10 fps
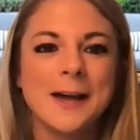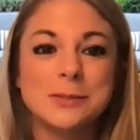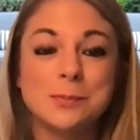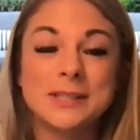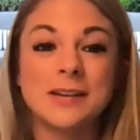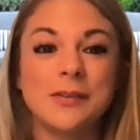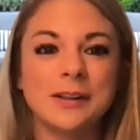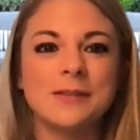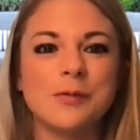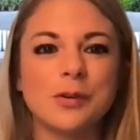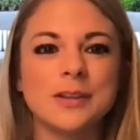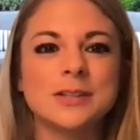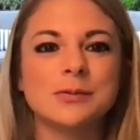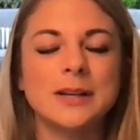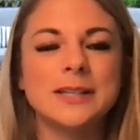specifically for
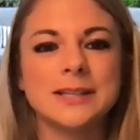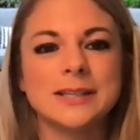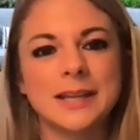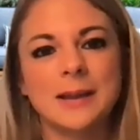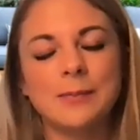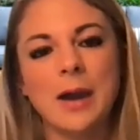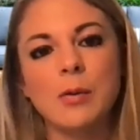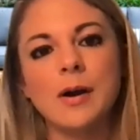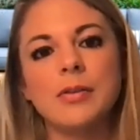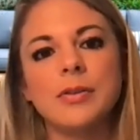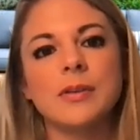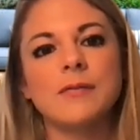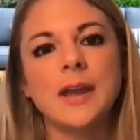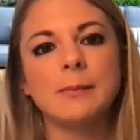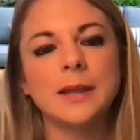this reason, to keep that wealth in the
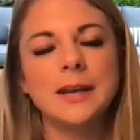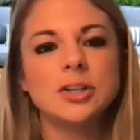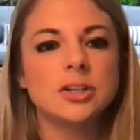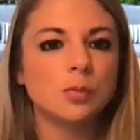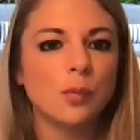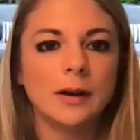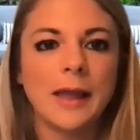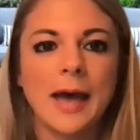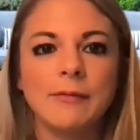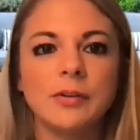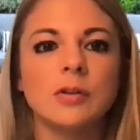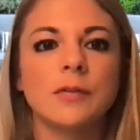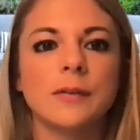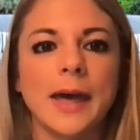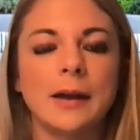family. And it's just one avenue
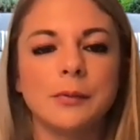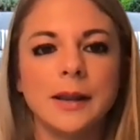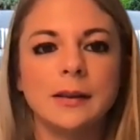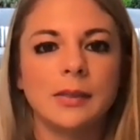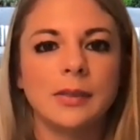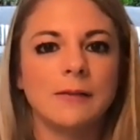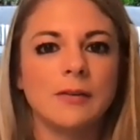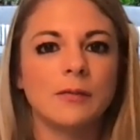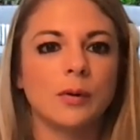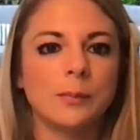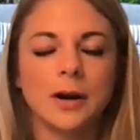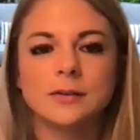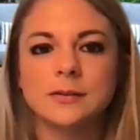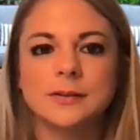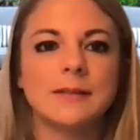for that, right? I think if you have one
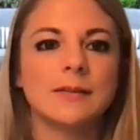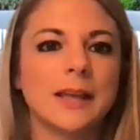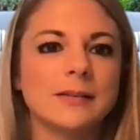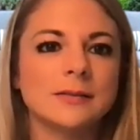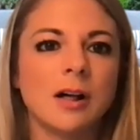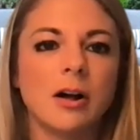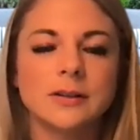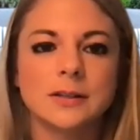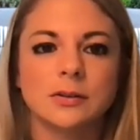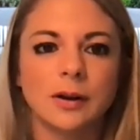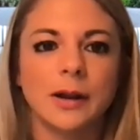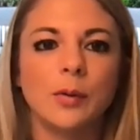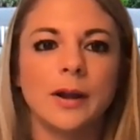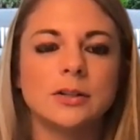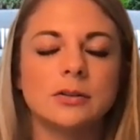parcel, $7,000, it's a great
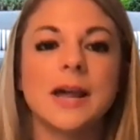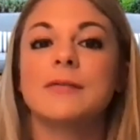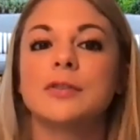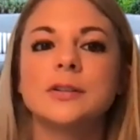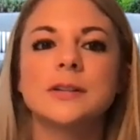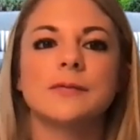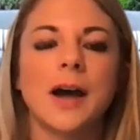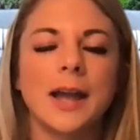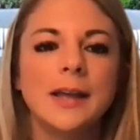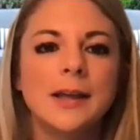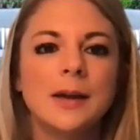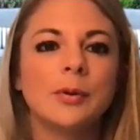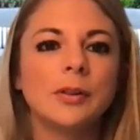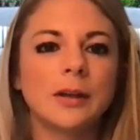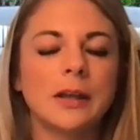way to diversify,
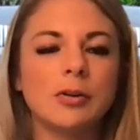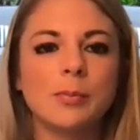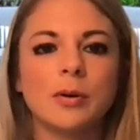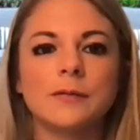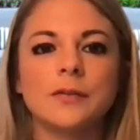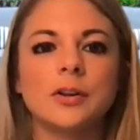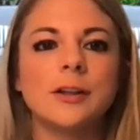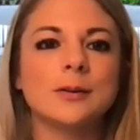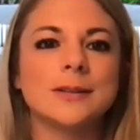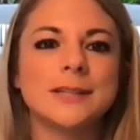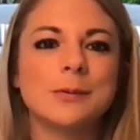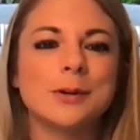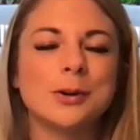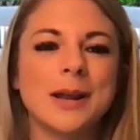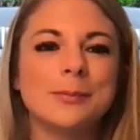but look at your portfolio and see what
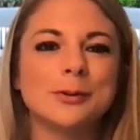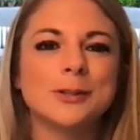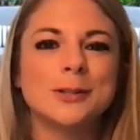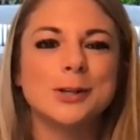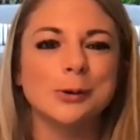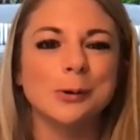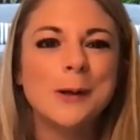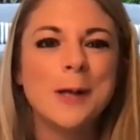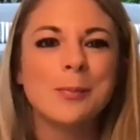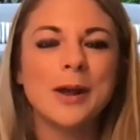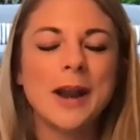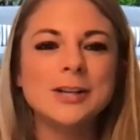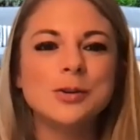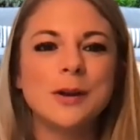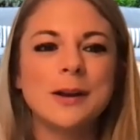you're able to do. But I
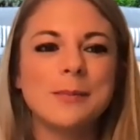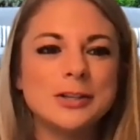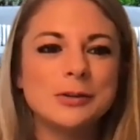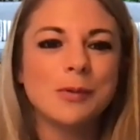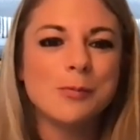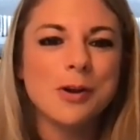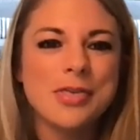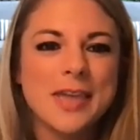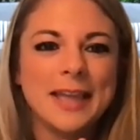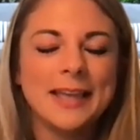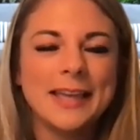do want to mention one more thing